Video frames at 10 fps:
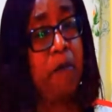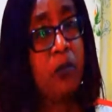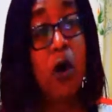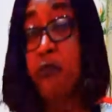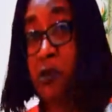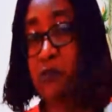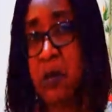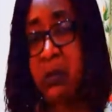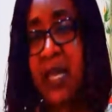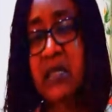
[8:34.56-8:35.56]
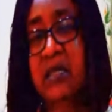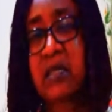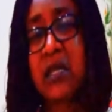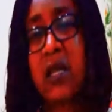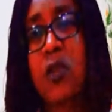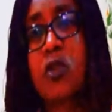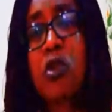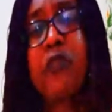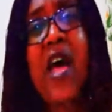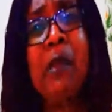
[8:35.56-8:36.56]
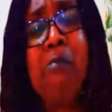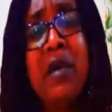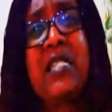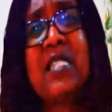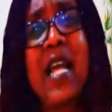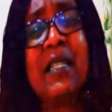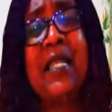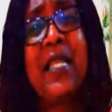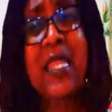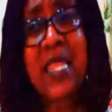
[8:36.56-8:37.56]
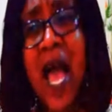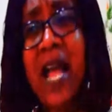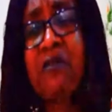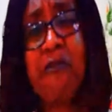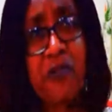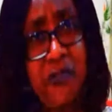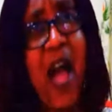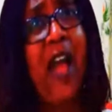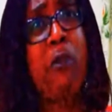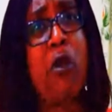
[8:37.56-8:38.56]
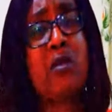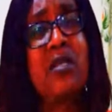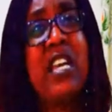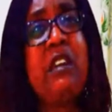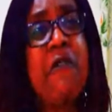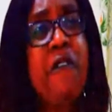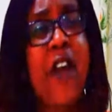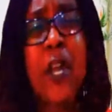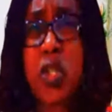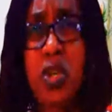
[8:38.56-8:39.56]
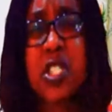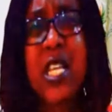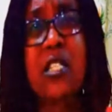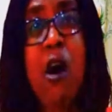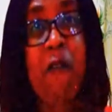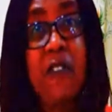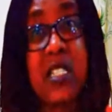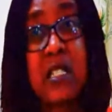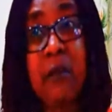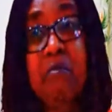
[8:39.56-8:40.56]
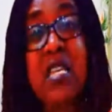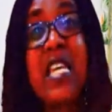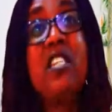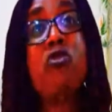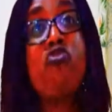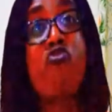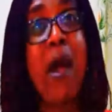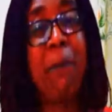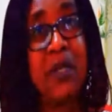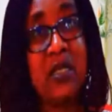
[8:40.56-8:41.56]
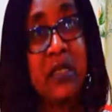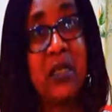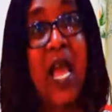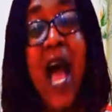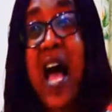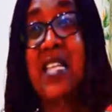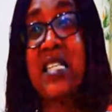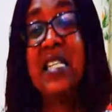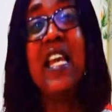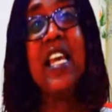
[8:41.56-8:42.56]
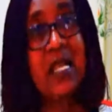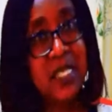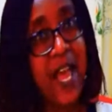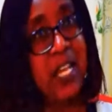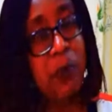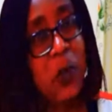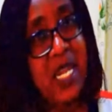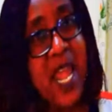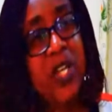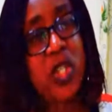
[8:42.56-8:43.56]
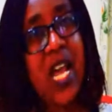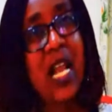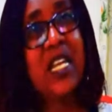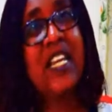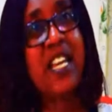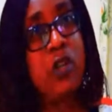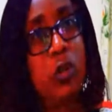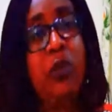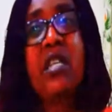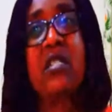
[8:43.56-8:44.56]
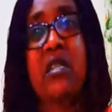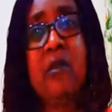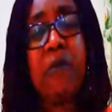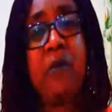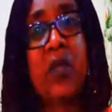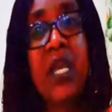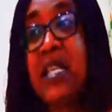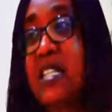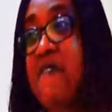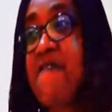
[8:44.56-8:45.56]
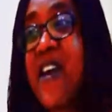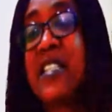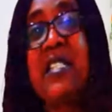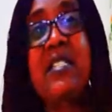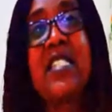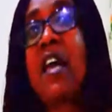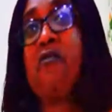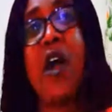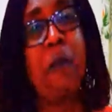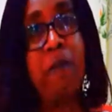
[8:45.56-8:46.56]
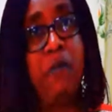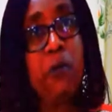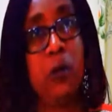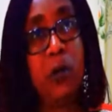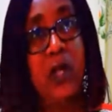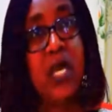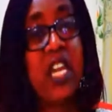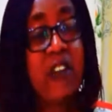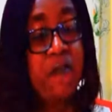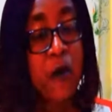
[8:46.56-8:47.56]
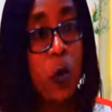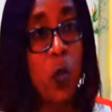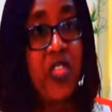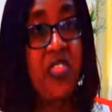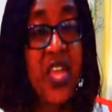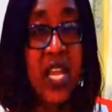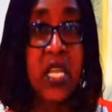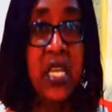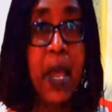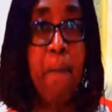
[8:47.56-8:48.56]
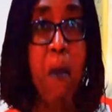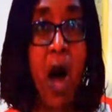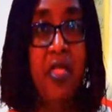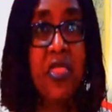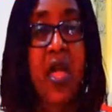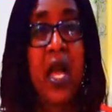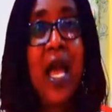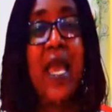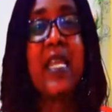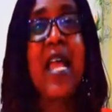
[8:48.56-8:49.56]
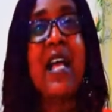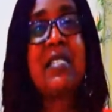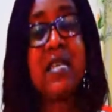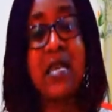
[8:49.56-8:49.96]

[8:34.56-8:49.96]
of confirmed cases. So that means that virus, the infectiousness of it is rapid, as in is exponentially increasing. It's infecting several people. If within a month it has